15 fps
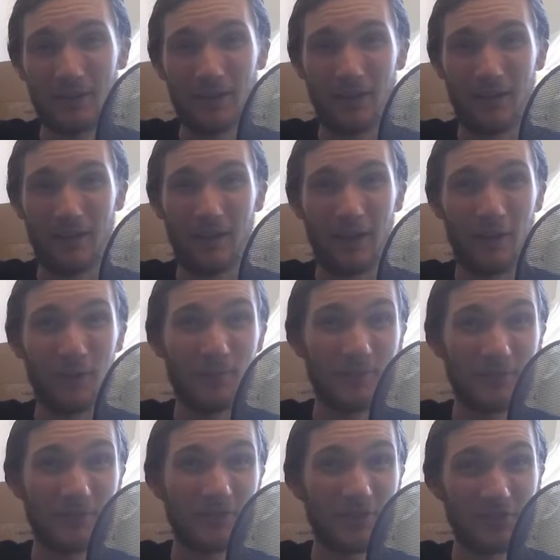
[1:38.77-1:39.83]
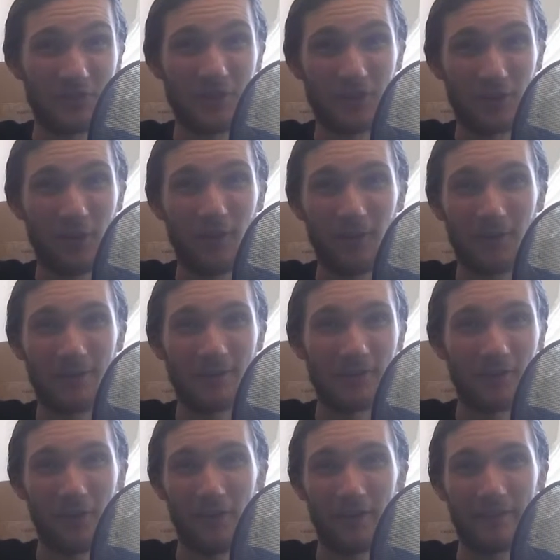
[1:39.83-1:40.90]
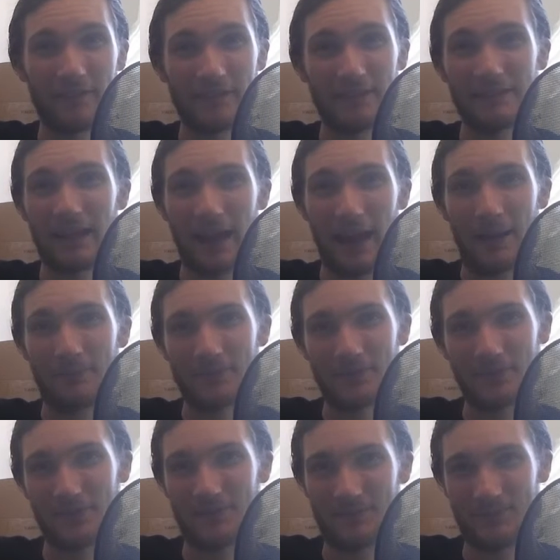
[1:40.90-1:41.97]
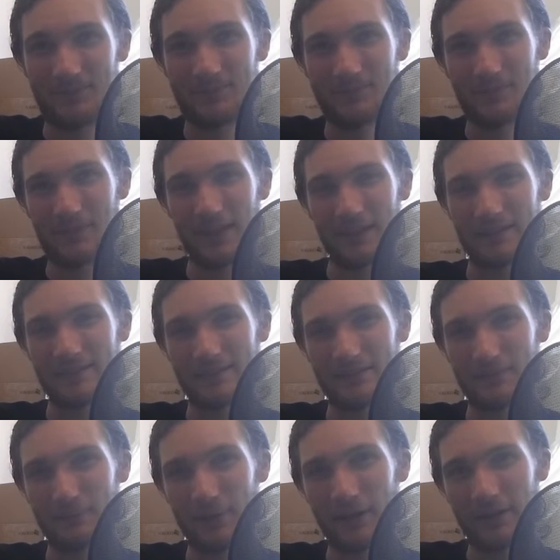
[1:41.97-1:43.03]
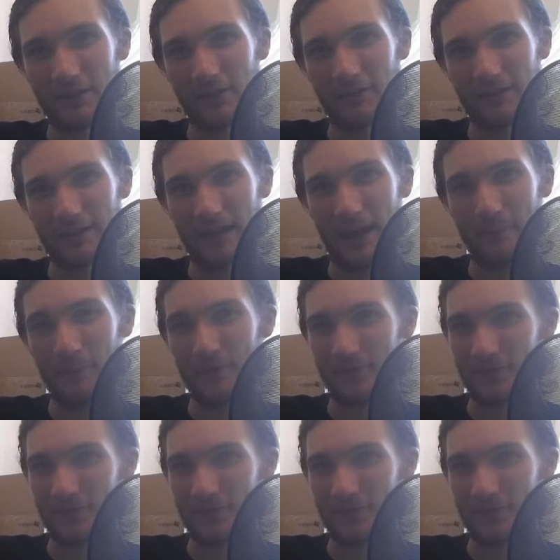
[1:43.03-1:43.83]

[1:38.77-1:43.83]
hope it's just the card and not the apps that's running on the camera. So